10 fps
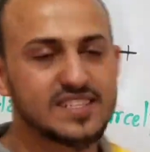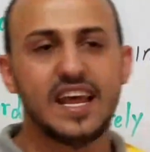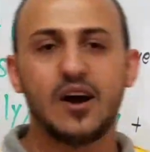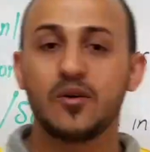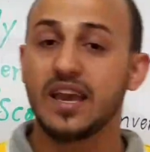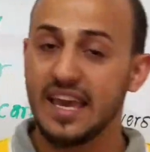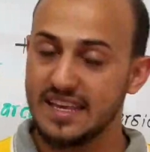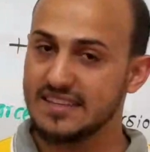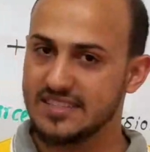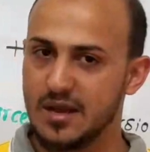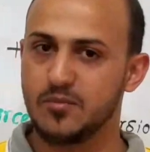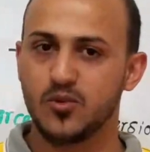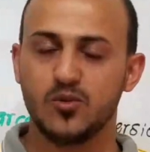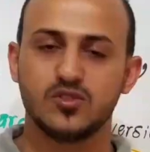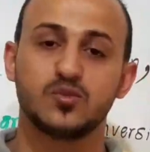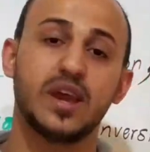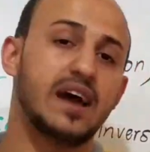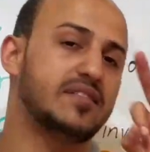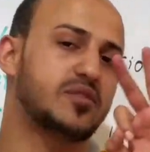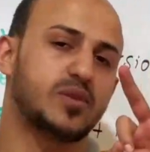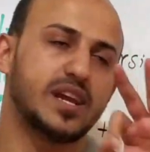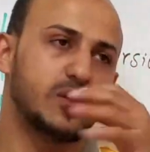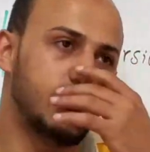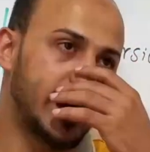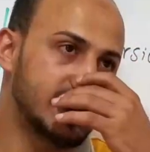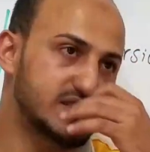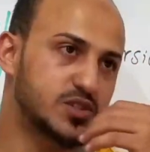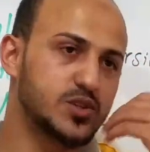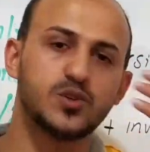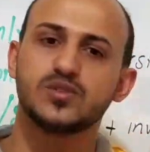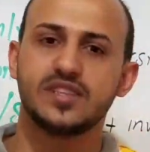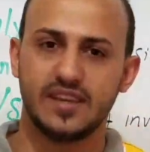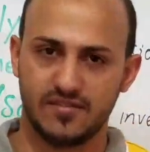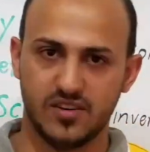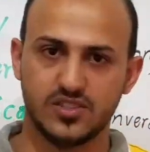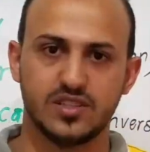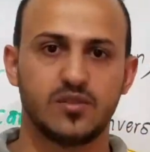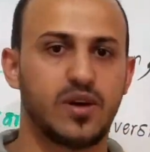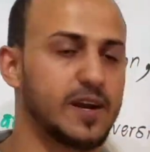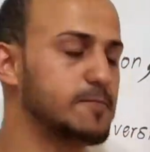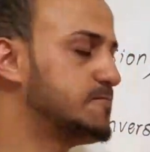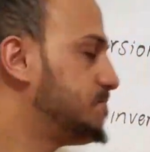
now get some rules. We have 3 ways to use the inversion, all right?